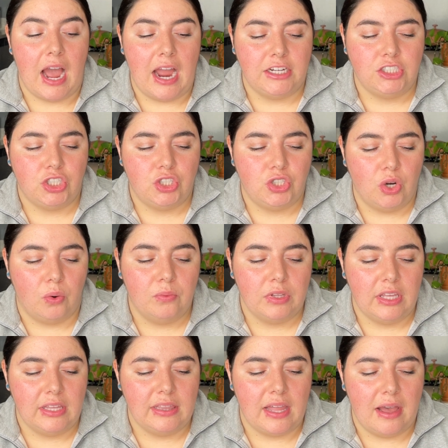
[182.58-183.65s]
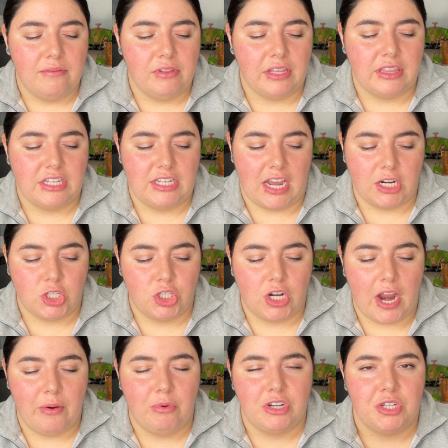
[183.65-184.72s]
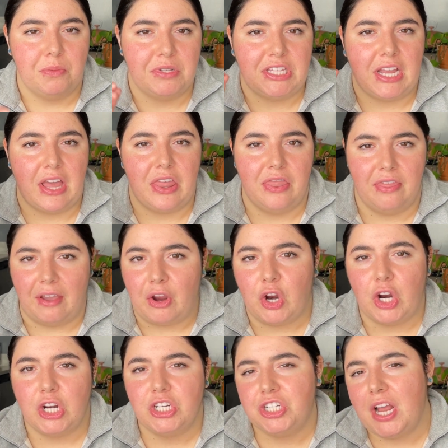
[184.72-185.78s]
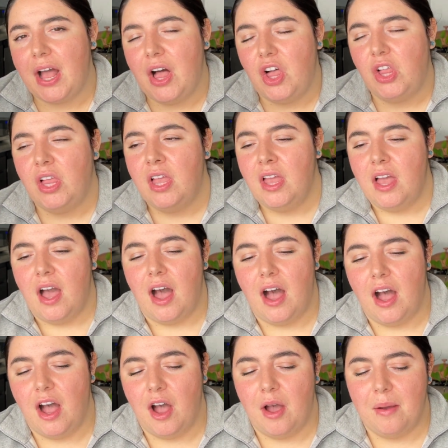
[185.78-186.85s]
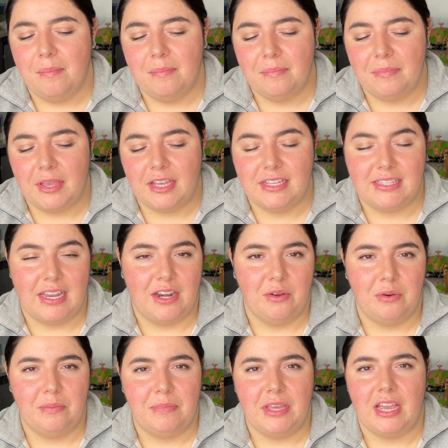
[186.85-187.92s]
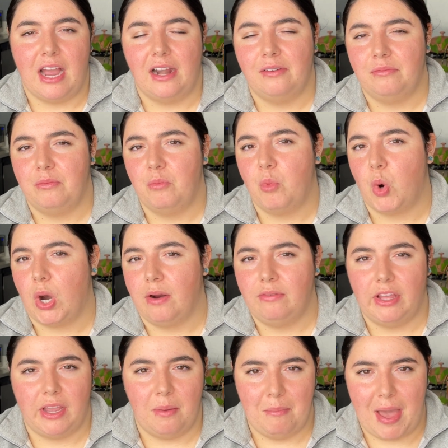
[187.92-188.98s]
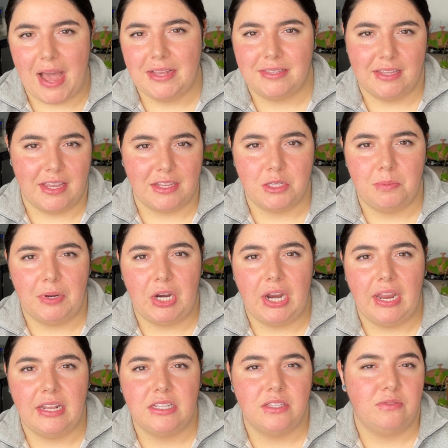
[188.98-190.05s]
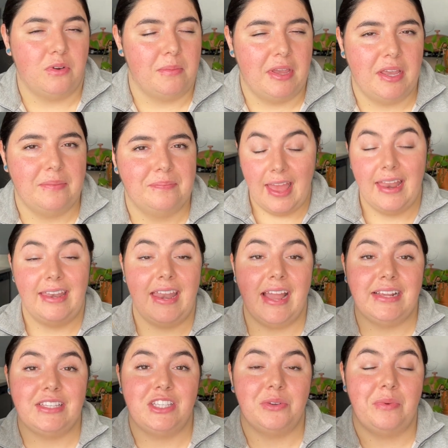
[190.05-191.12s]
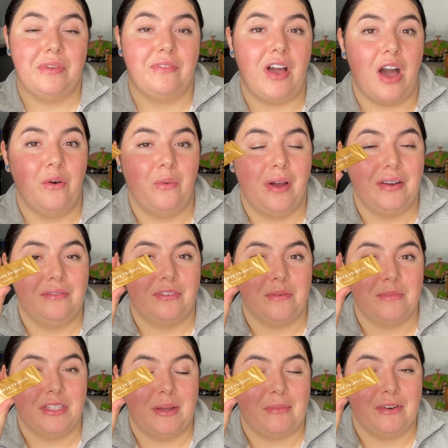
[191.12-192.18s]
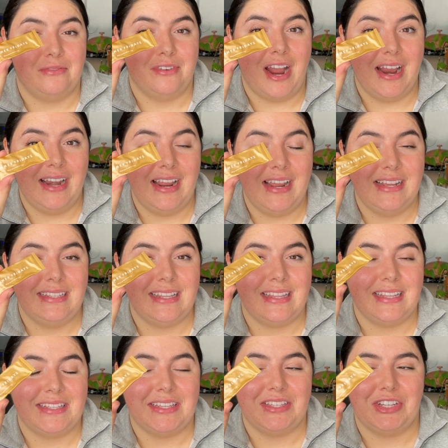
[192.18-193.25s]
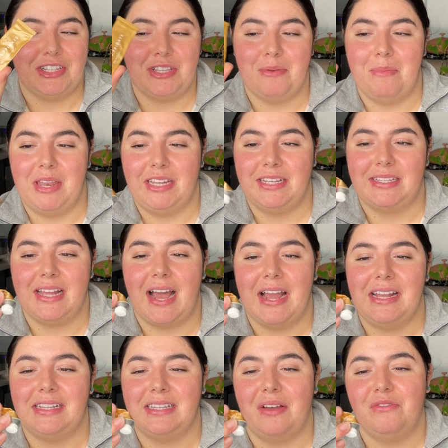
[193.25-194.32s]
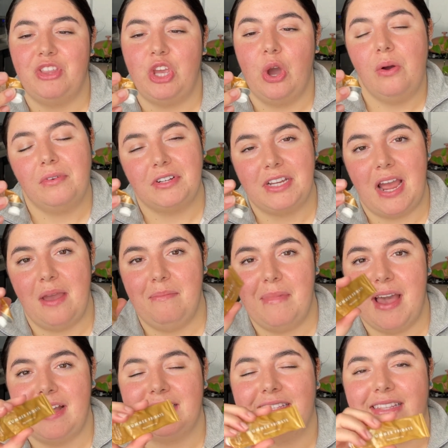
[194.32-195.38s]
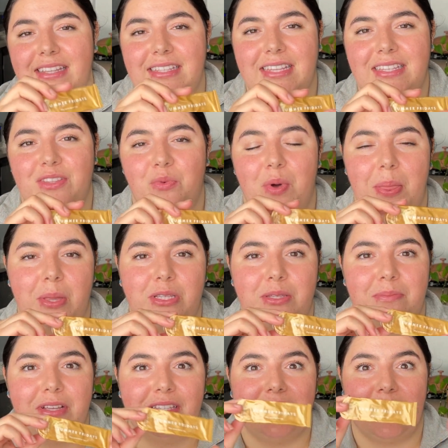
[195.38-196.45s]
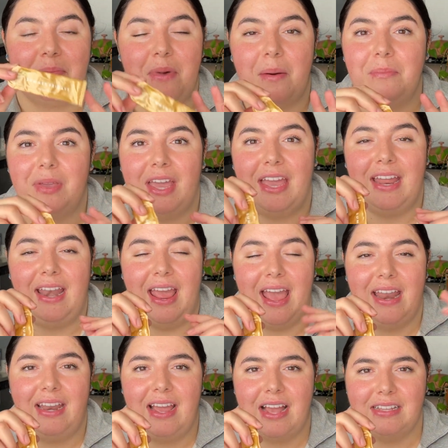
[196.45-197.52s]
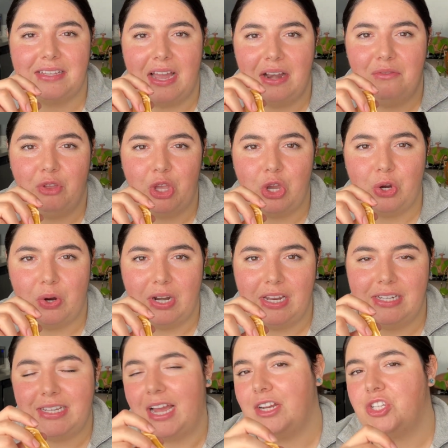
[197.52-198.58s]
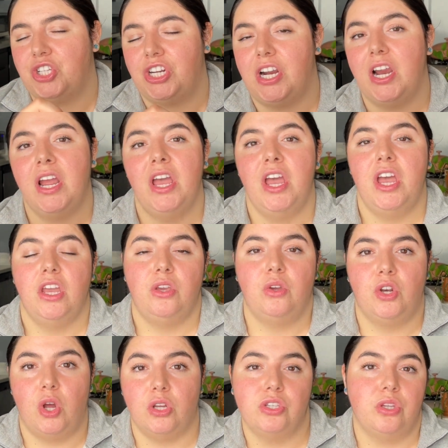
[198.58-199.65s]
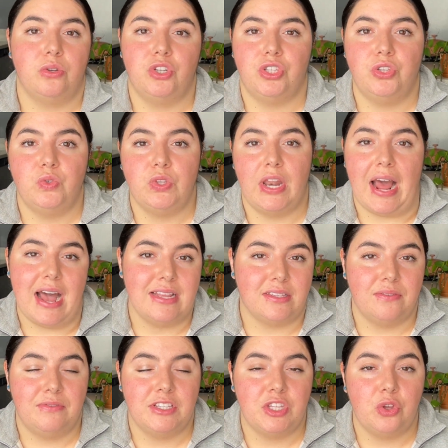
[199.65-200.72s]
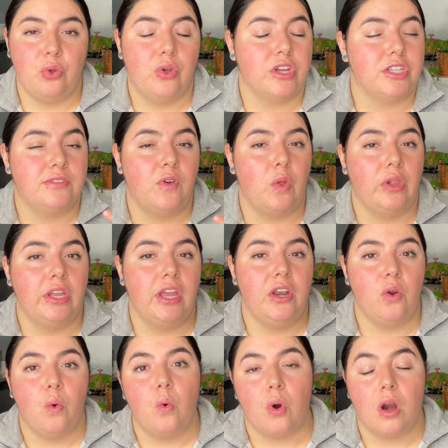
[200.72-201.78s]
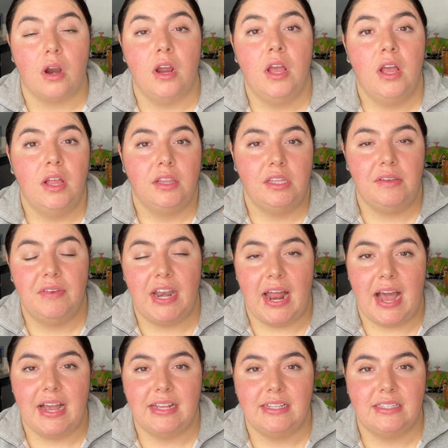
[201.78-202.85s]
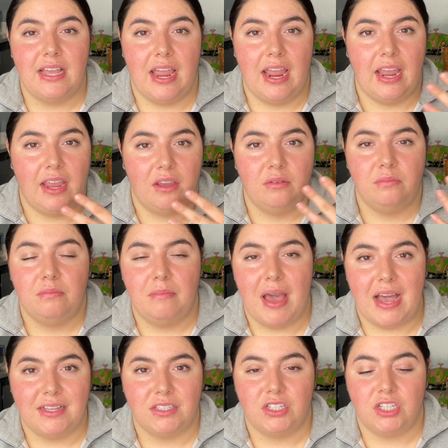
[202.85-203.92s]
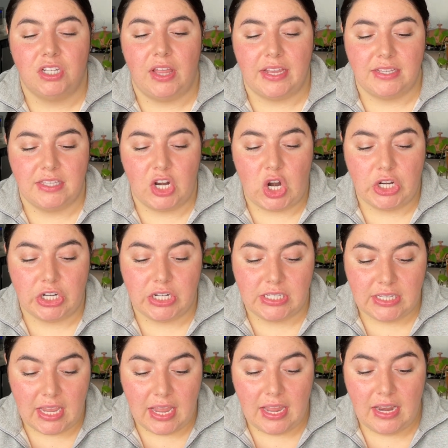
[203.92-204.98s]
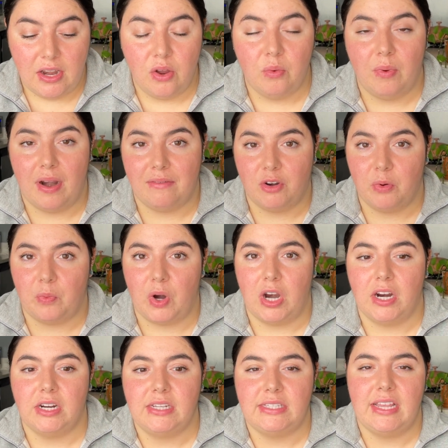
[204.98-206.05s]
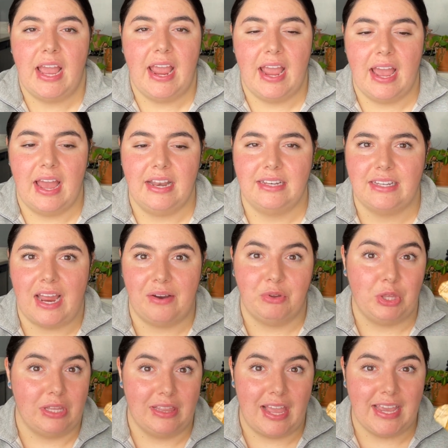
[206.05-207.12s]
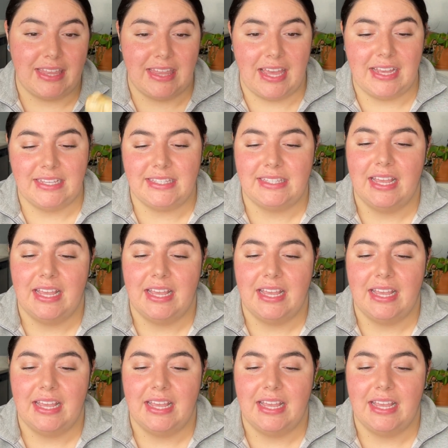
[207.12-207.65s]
I just don't really love like the texture. I wish it was like a thicker gel, because then it would be kind of more of like a mask experience for me. Next, we've got one from Summer Fridays. This is just a mini size of the Overtime mask. This is the one that smells like pumpkin and it has kind of like a gritty texture. You can also just use it as a physical exfoliant or leave it as a mask to like sit on your skin, whatever works. And I really like this.